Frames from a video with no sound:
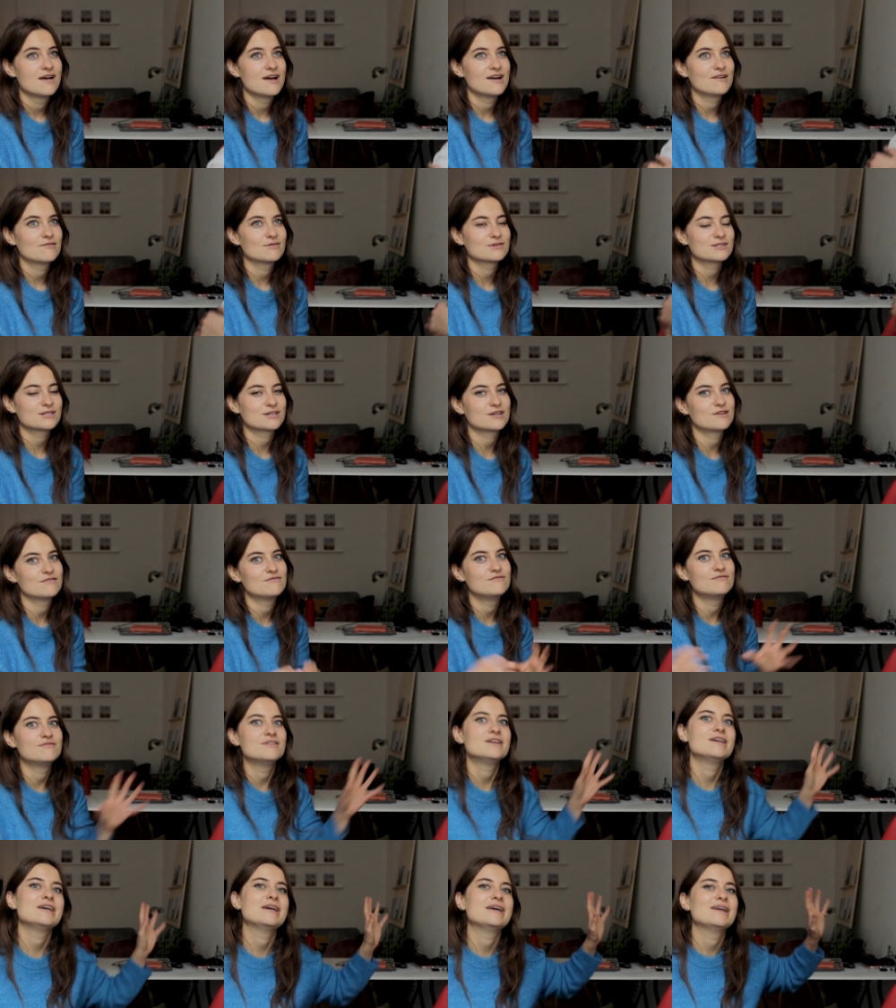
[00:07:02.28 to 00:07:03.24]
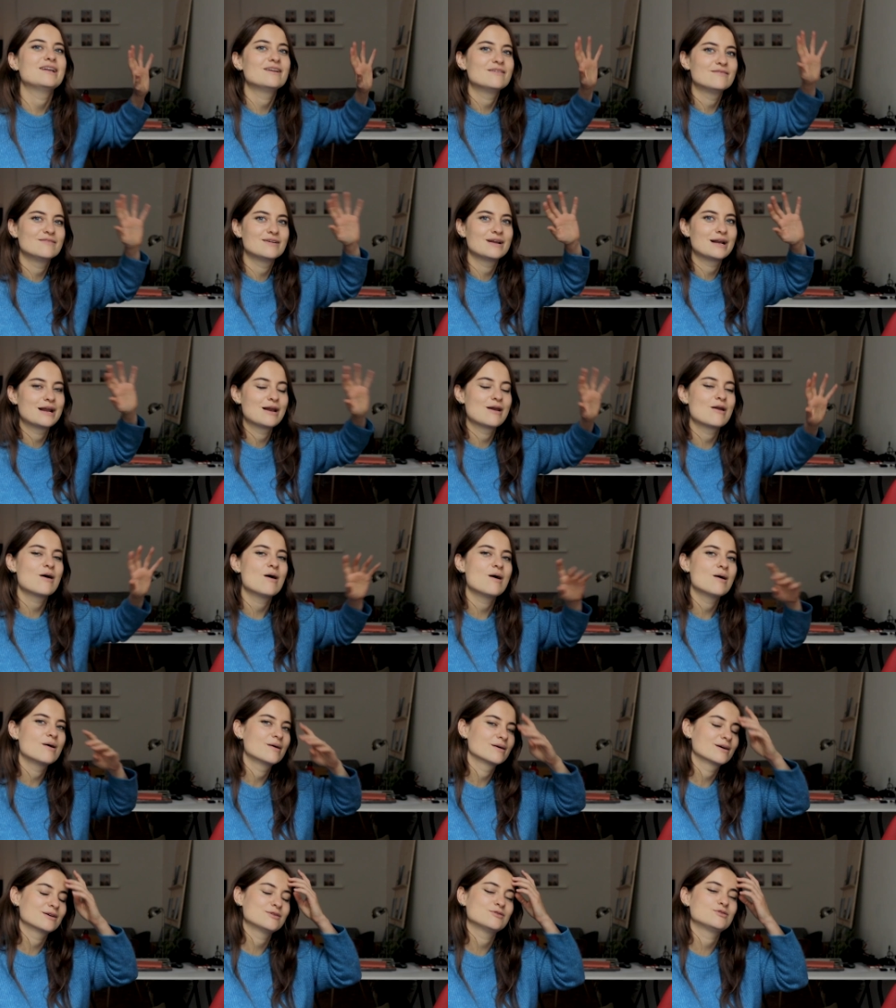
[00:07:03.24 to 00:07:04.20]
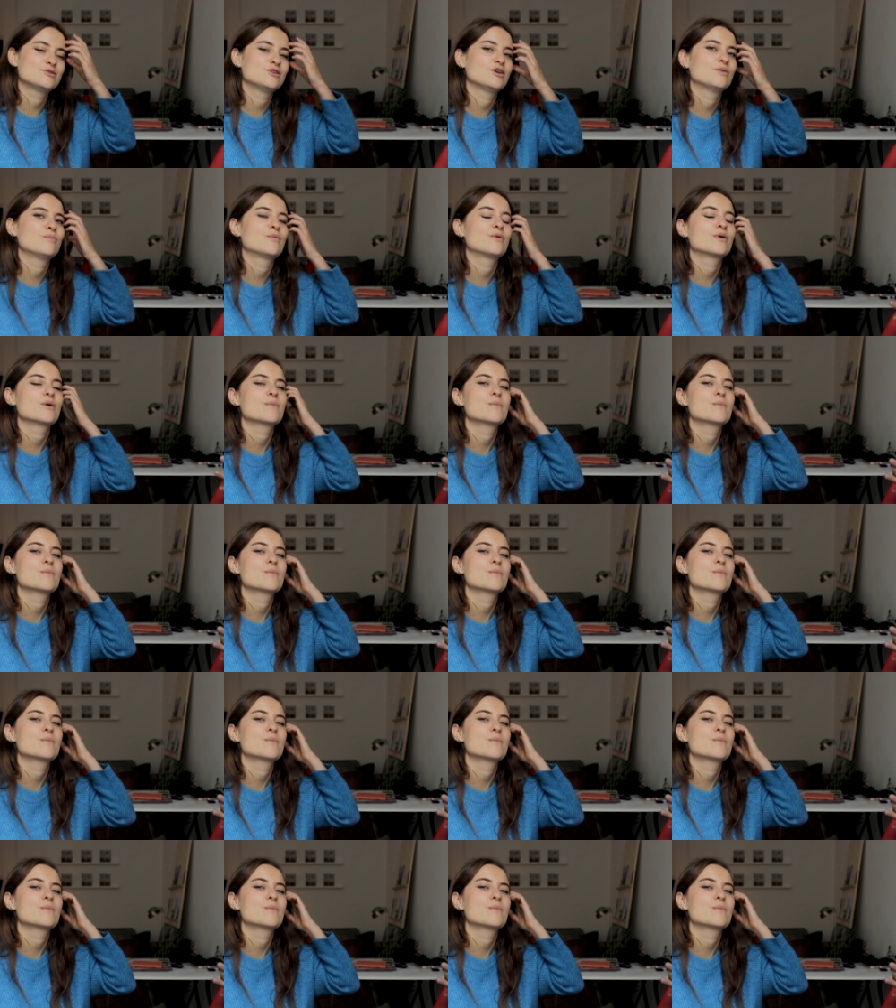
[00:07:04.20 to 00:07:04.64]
And it was like a really, really long and super